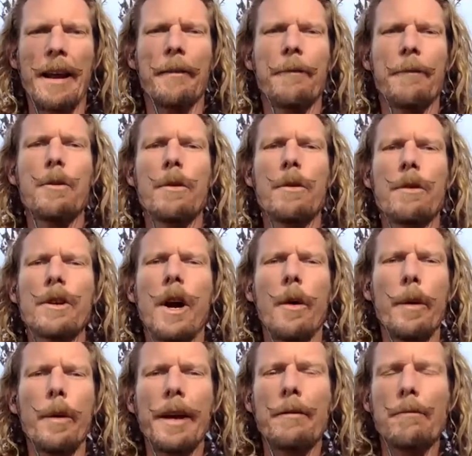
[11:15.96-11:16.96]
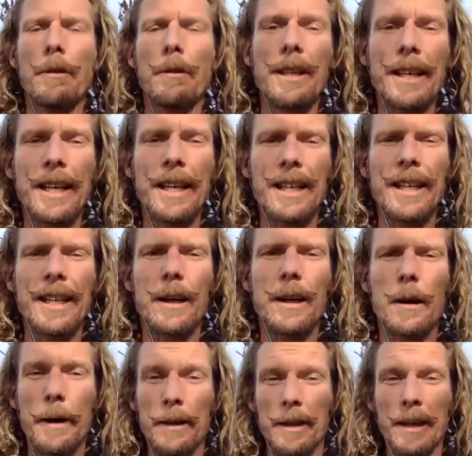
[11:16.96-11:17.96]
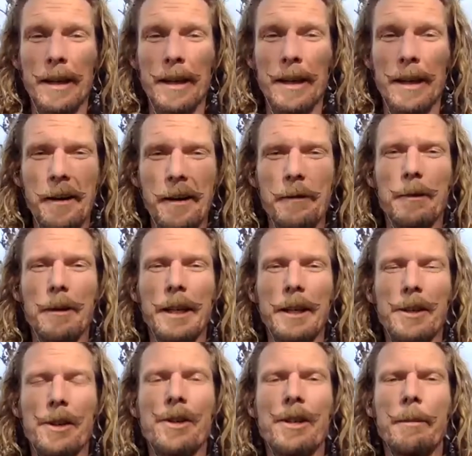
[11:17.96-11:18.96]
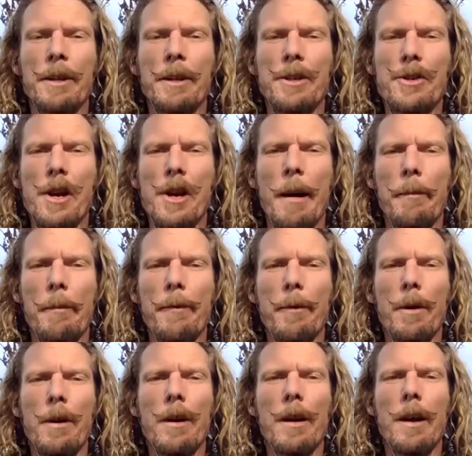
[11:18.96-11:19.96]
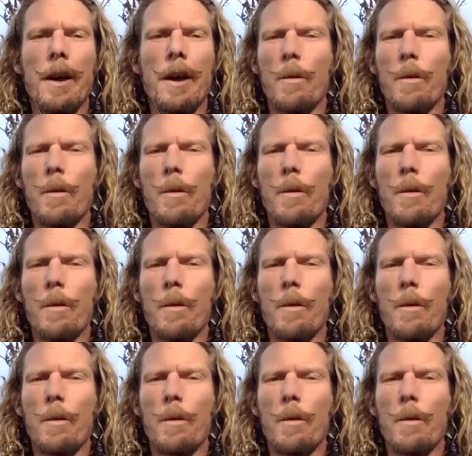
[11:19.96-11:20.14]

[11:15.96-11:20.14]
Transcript: And if you don't go in really clear about the kind of relationship that you're up for,